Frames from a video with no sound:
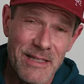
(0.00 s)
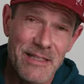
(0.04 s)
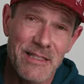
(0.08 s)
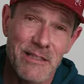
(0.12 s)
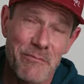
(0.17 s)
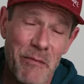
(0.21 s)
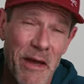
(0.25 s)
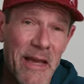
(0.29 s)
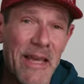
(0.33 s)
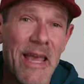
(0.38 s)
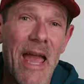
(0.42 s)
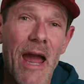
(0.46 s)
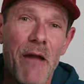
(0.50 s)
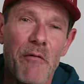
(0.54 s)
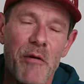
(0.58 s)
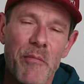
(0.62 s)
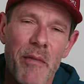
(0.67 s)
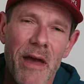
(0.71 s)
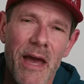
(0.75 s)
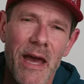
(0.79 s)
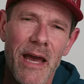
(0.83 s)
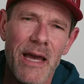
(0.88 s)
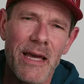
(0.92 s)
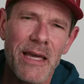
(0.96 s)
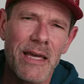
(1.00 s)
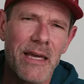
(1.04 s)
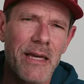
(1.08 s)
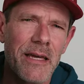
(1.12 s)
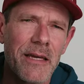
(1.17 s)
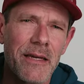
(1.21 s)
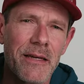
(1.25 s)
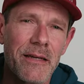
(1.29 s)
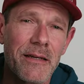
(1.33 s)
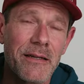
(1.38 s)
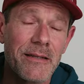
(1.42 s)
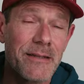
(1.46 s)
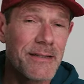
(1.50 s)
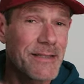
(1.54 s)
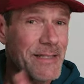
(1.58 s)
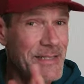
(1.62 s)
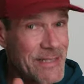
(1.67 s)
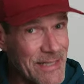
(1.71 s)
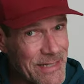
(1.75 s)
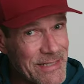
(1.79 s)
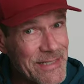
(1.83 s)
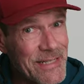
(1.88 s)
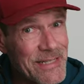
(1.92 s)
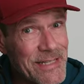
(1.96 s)
This is my camera bag in
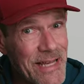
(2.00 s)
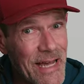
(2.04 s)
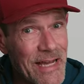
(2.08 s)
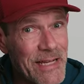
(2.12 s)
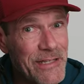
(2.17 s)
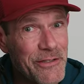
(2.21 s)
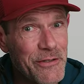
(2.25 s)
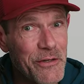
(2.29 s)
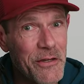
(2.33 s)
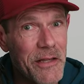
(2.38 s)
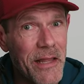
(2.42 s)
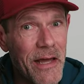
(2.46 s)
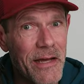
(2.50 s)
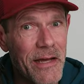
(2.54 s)
60 seconds or